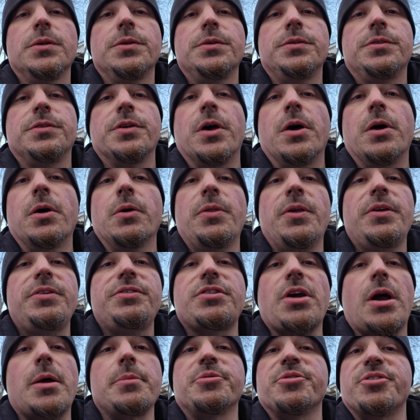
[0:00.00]
So this
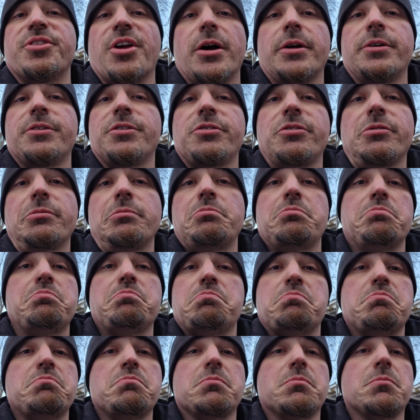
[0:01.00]
job sucks.
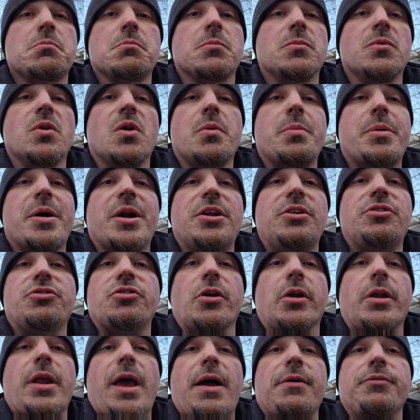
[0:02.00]
Nobody
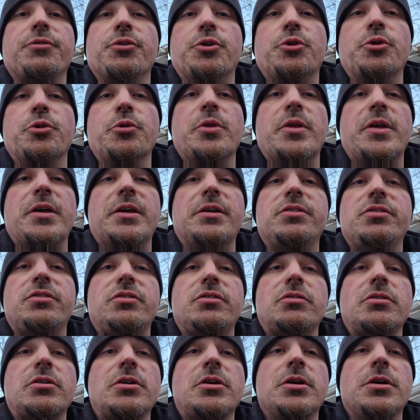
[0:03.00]
should have to do
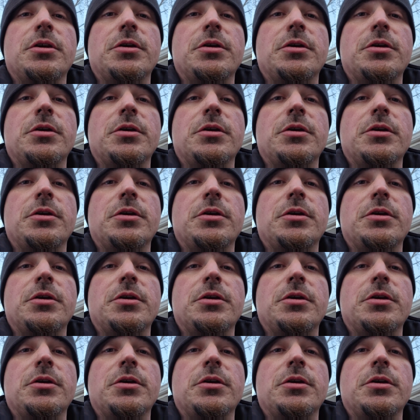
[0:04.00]
this.